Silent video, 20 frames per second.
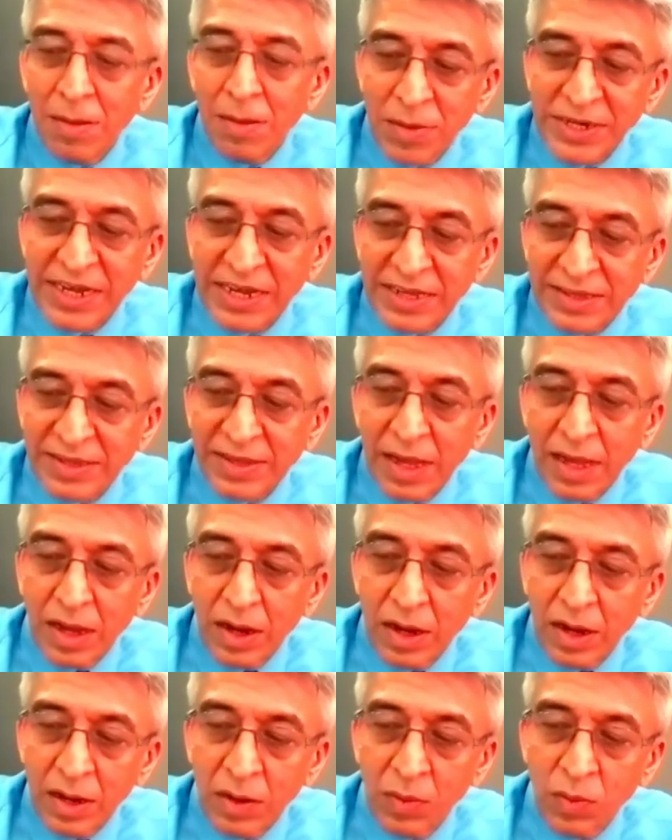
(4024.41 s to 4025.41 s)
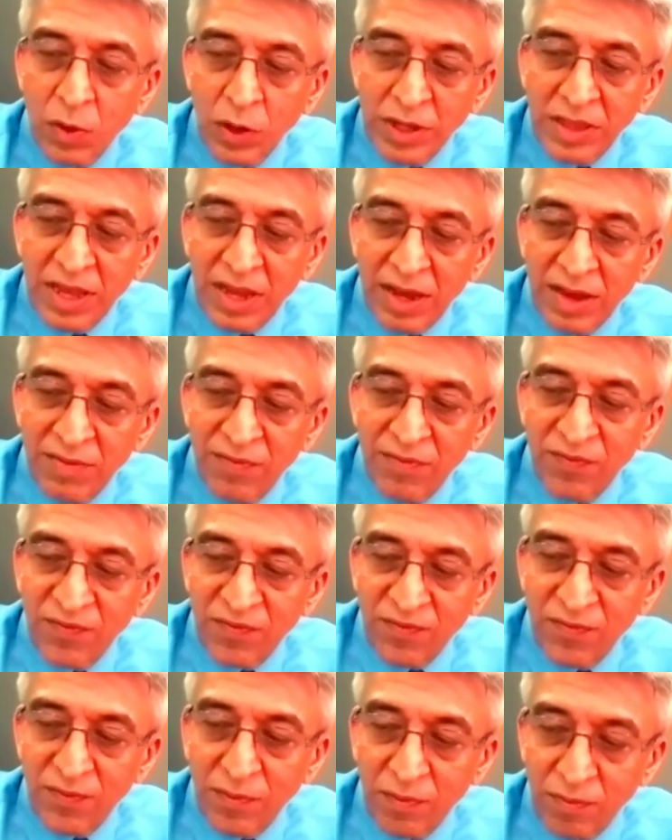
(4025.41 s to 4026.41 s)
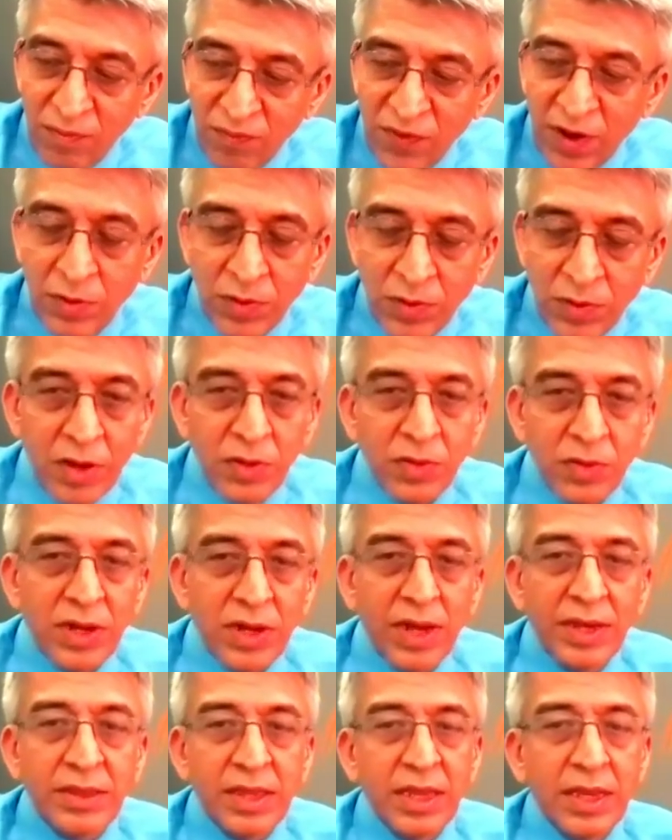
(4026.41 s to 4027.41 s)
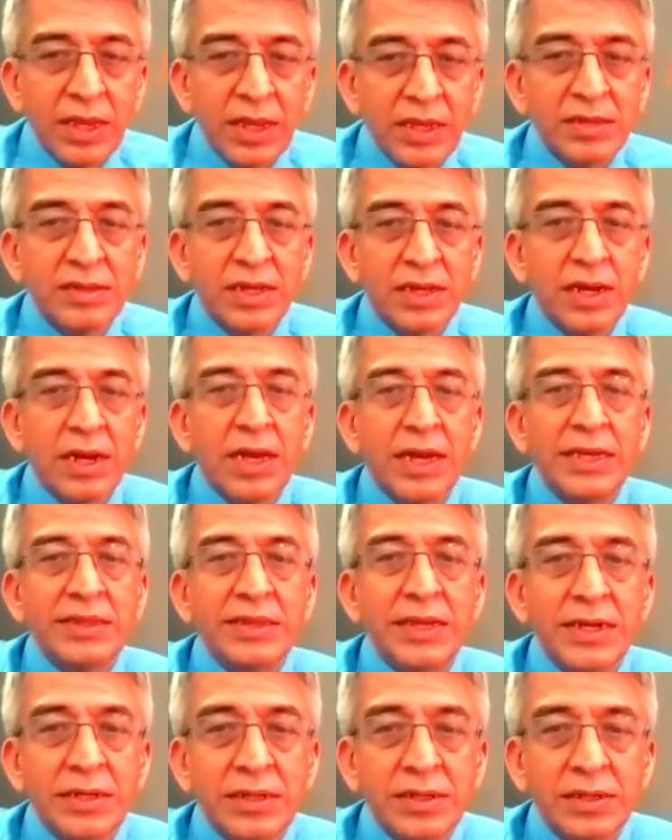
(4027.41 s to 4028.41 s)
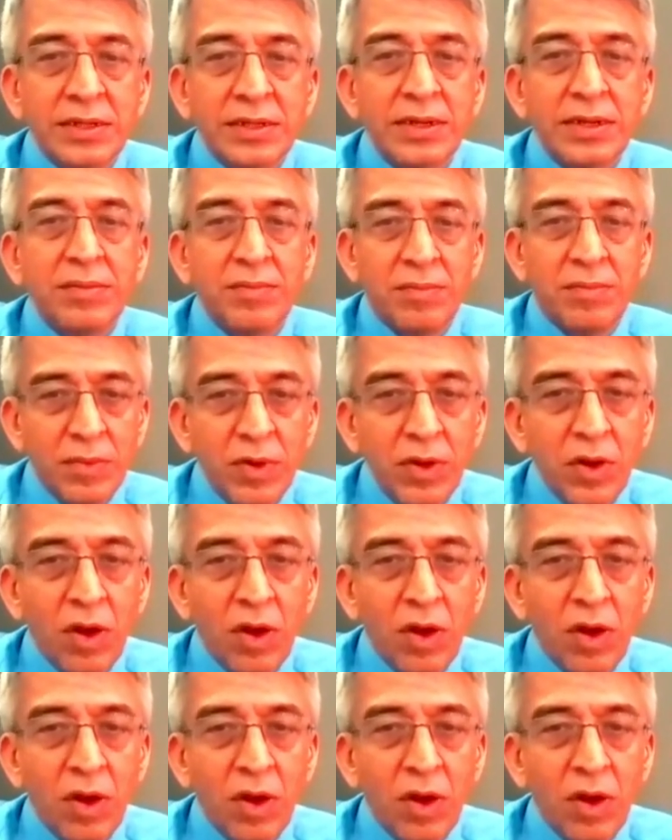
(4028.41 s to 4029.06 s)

But yes, uh, what they have found out, I think, is in line that uh,